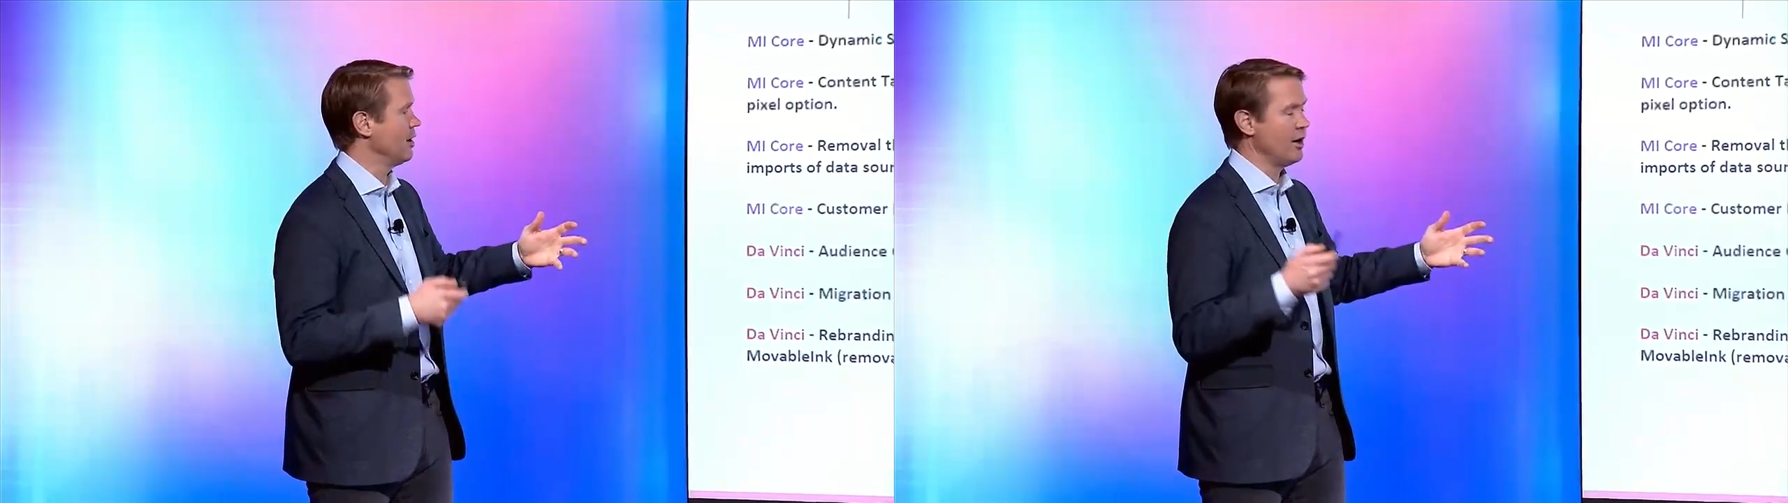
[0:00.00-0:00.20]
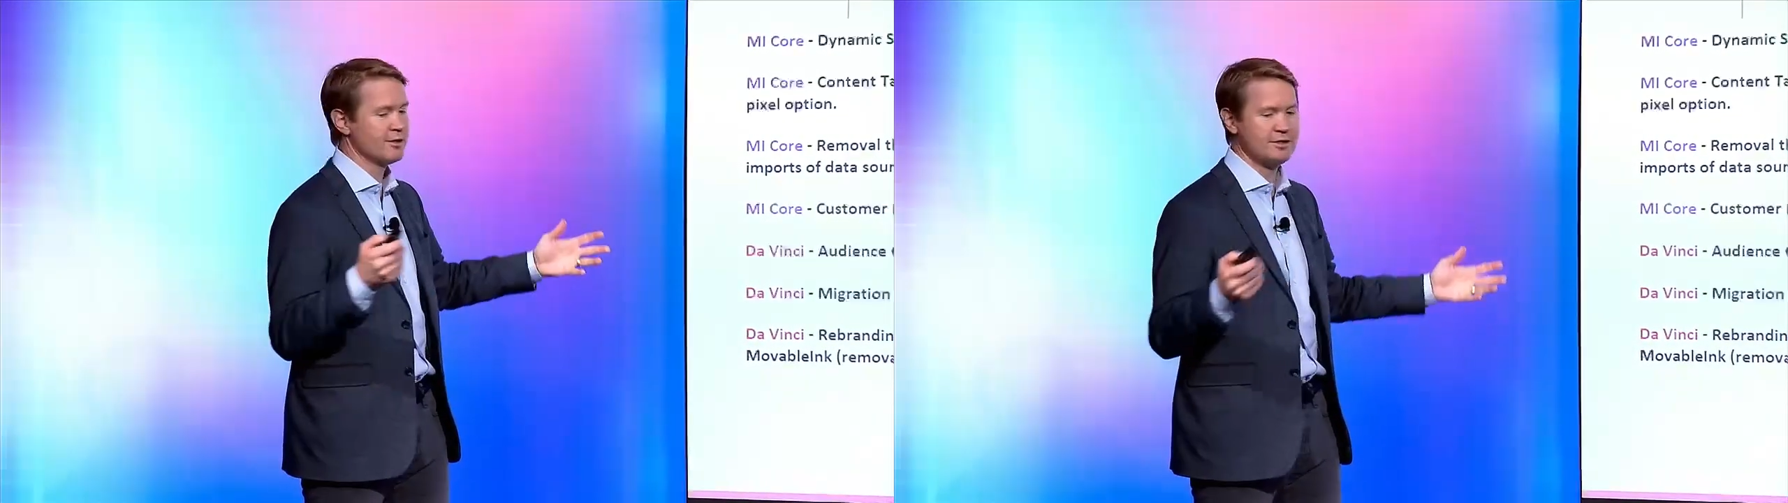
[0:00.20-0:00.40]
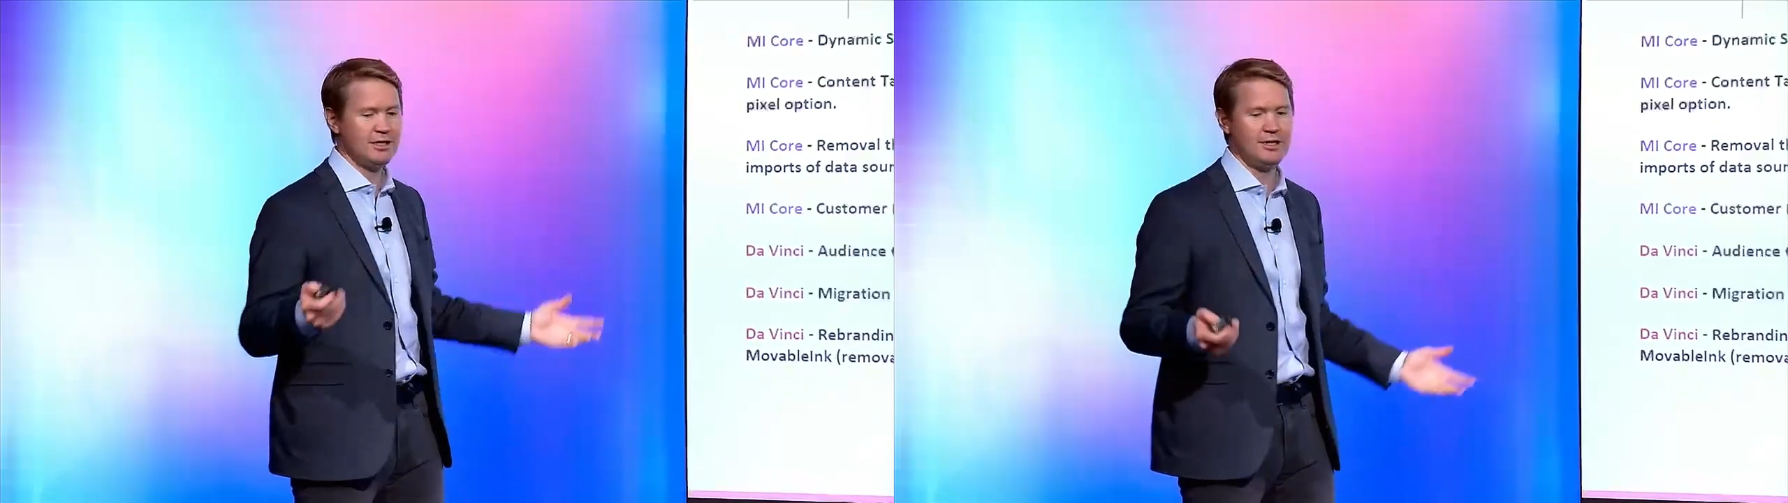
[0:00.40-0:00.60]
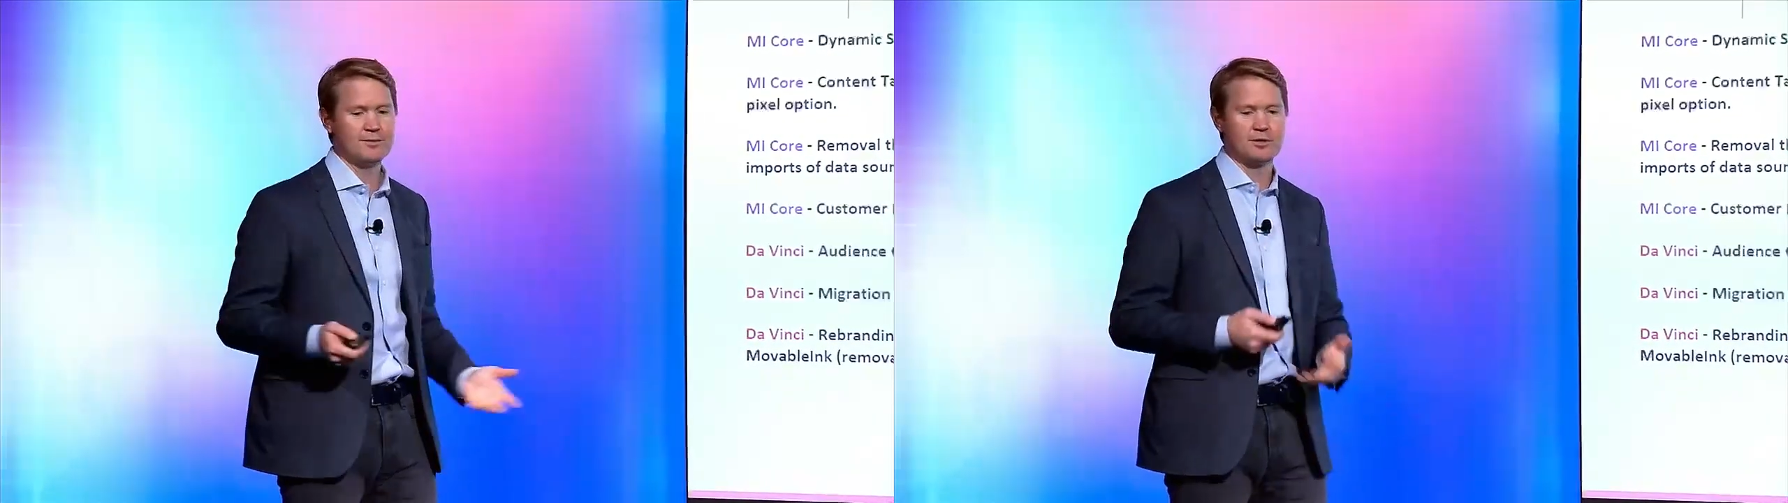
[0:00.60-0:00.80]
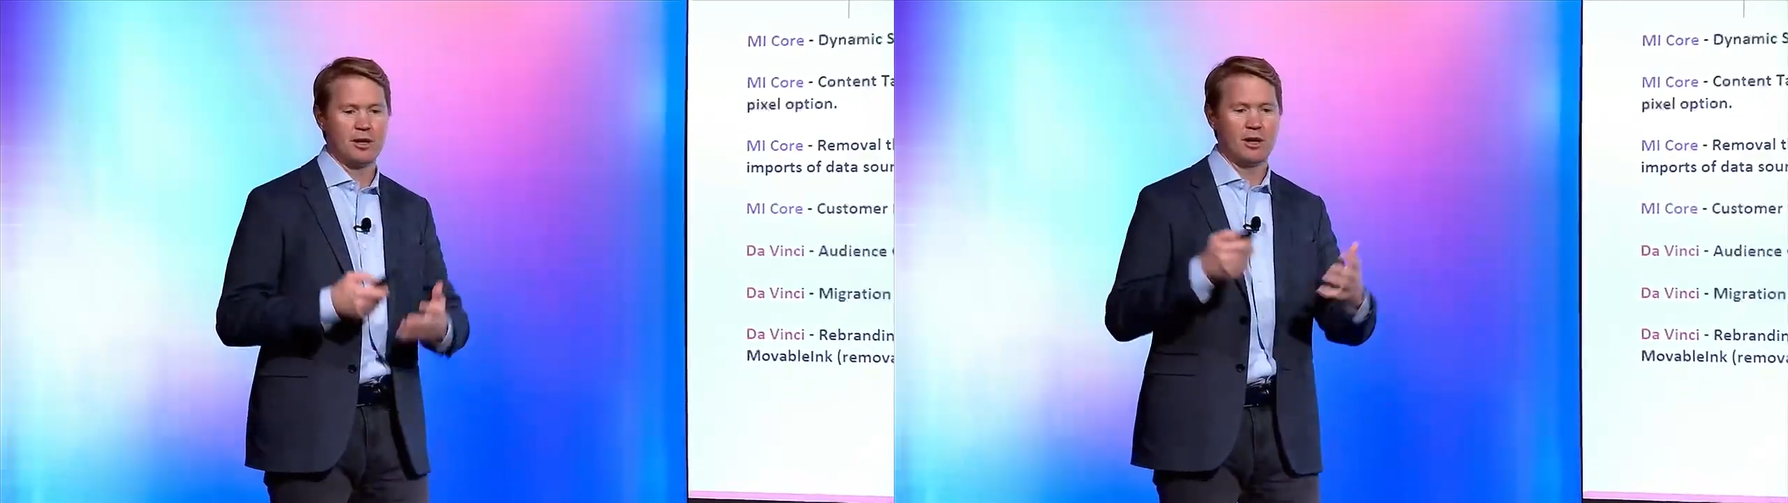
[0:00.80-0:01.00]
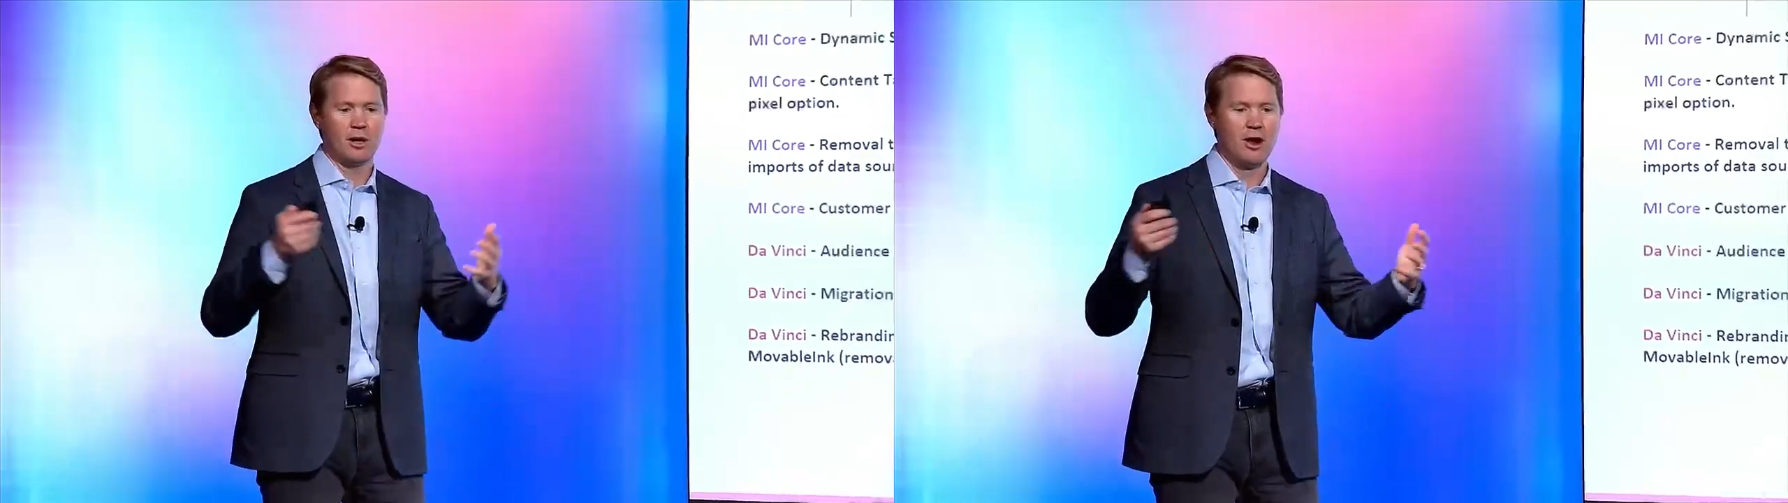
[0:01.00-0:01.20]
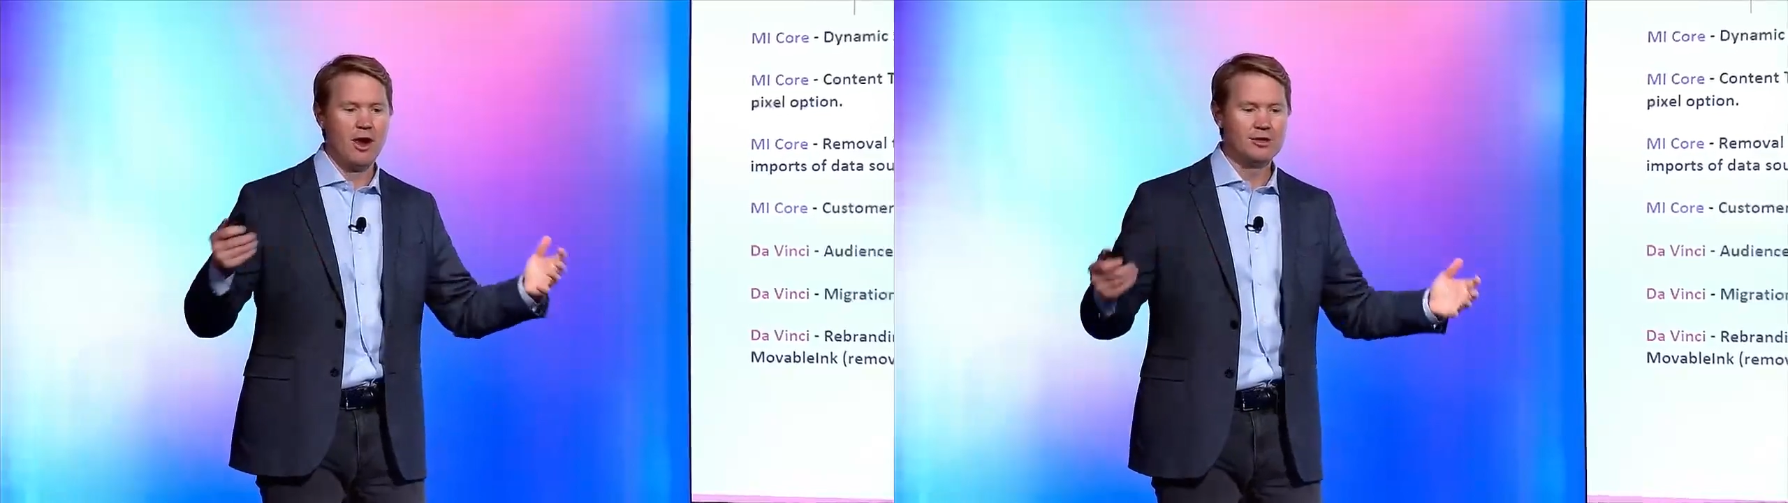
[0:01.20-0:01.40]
Our teams are